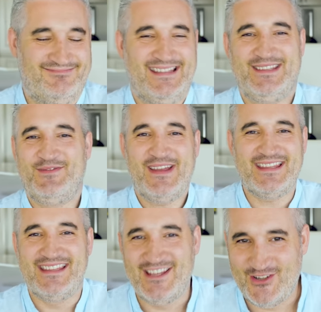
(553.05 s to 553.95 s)
It's a
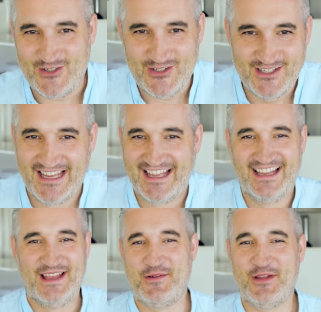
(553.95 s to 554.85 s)
funny dish.
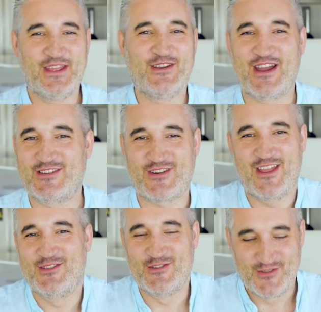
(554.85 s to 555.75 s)
What are you
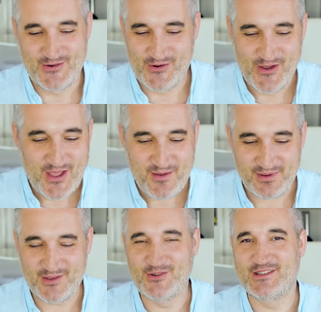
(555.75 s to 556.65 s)
trying to do
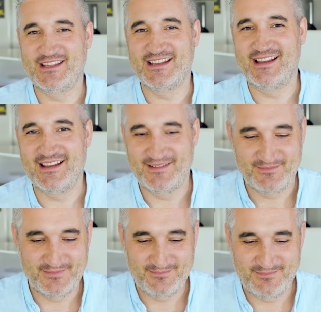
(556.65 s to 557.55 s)
by
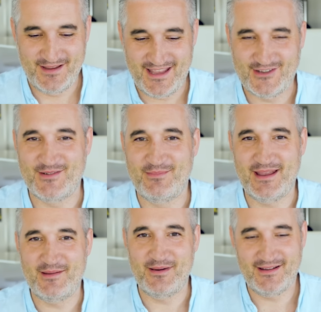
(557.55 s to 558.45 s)
using kitchen
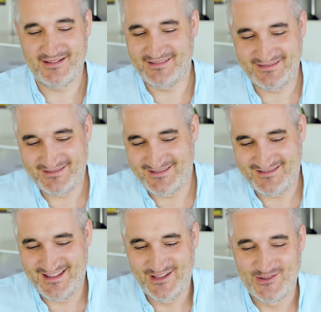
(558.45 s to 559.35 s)
paper?
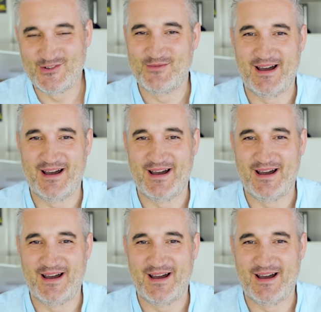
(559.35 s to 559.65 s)
Don't do